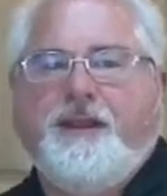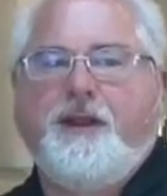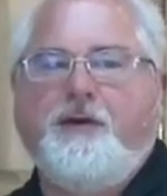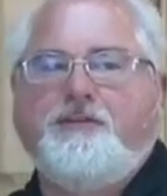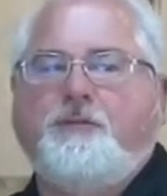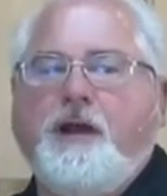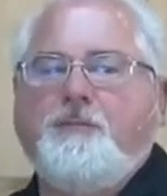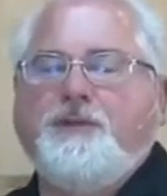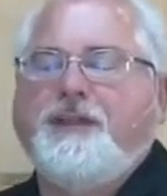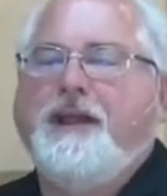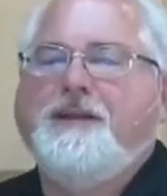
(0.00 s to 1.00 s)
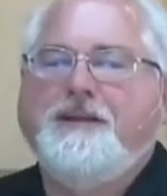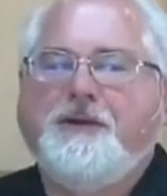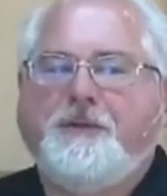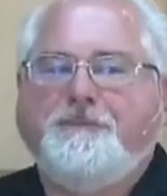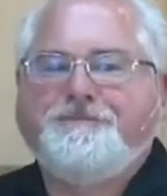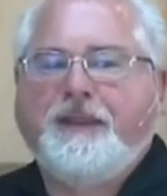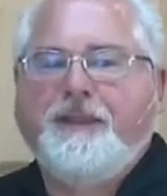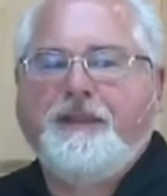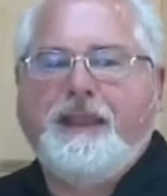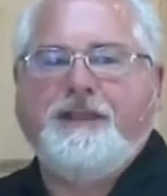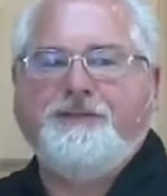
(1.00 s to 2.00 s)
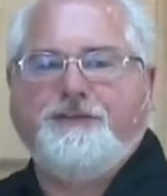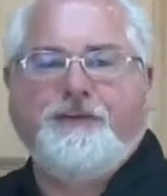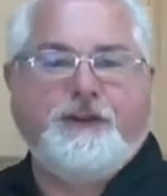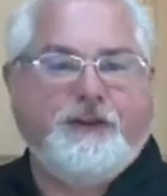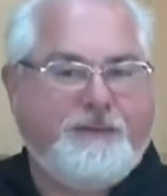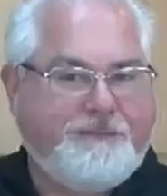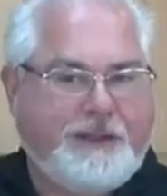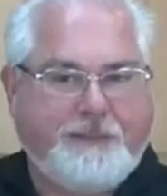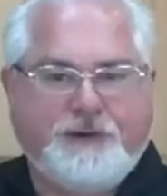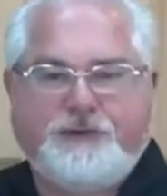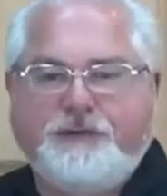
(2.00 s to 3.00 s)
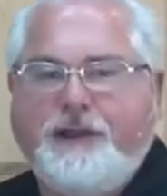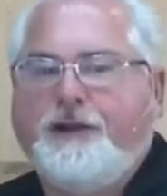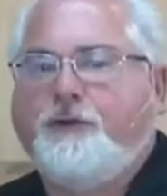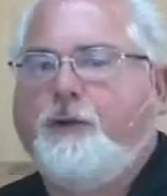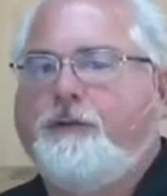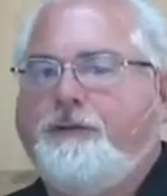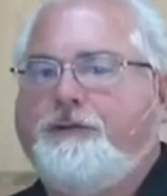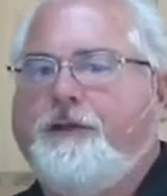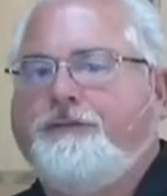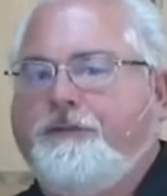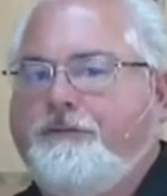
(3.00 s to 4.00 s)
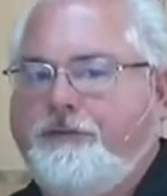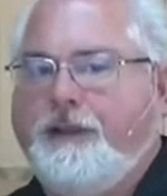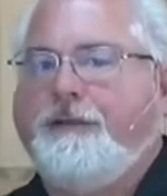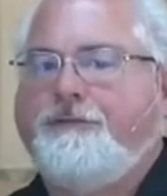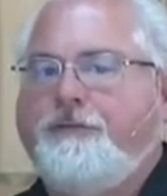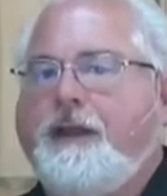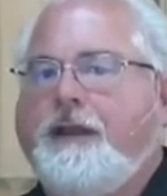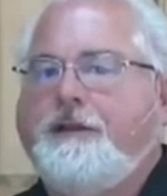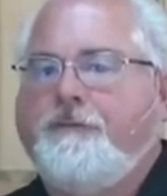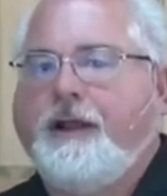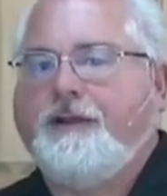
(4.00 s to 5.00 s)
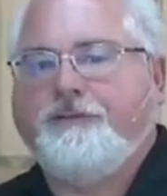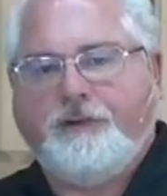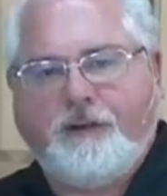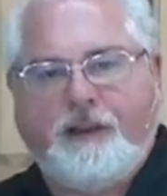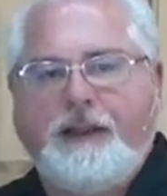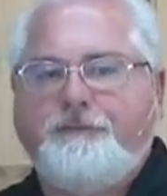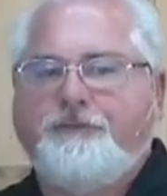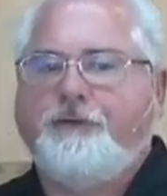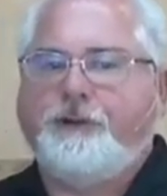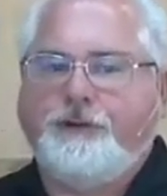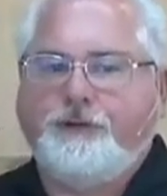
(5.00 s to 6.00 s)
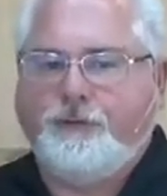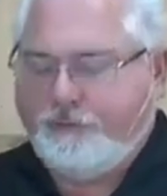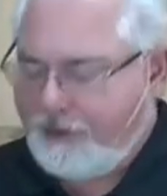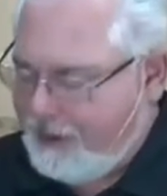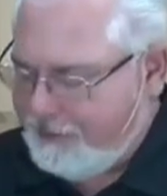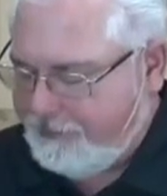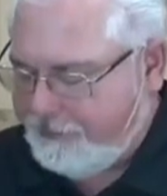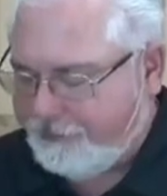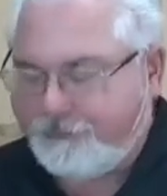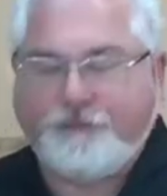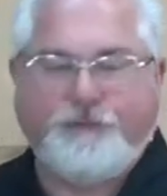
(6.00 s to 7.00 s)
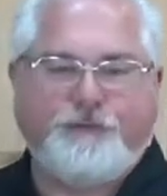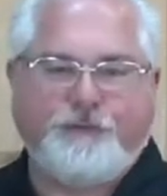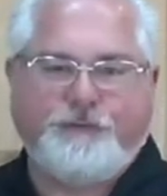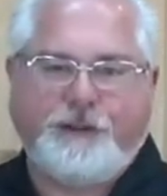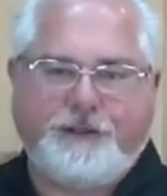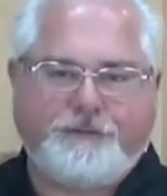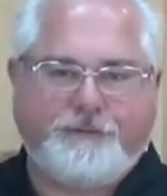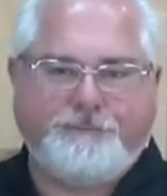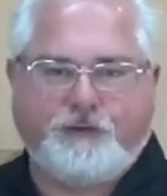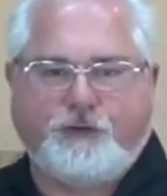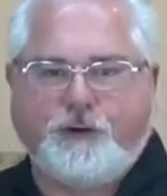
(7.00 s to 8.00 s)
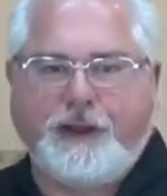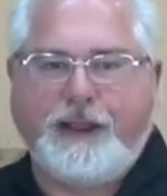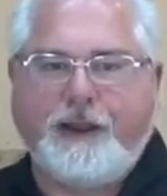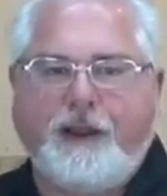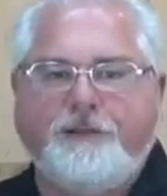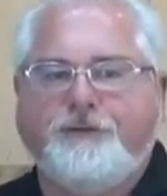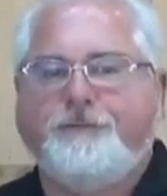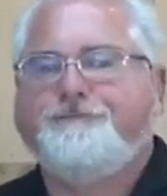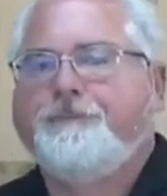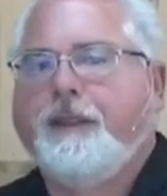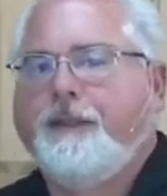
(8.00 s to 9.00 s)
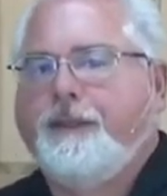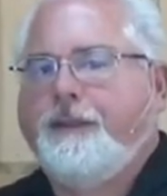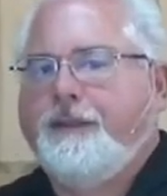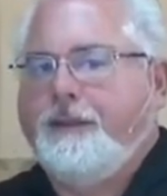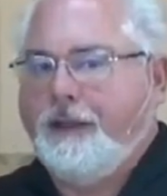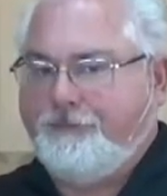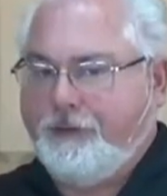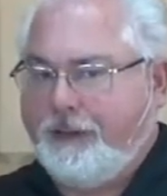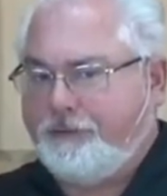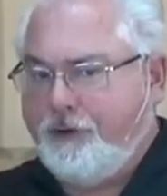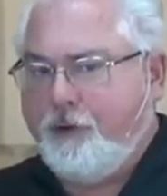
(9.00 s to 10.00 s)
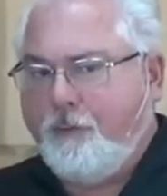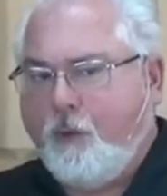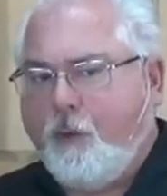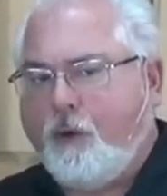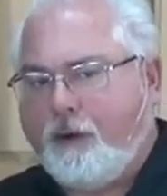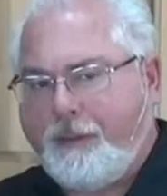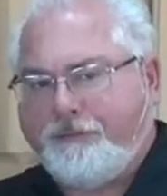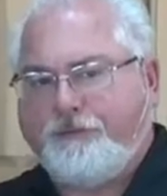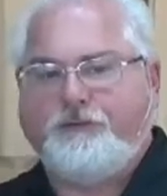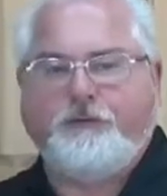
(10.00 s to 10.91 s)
Hello, it's Ron with Ideal. Hey, in this video, I'm going to show you how to quickly test a GFCI device in a live circuit using Ideal's SureTest circuit analyzer. And if you'd like to know more about the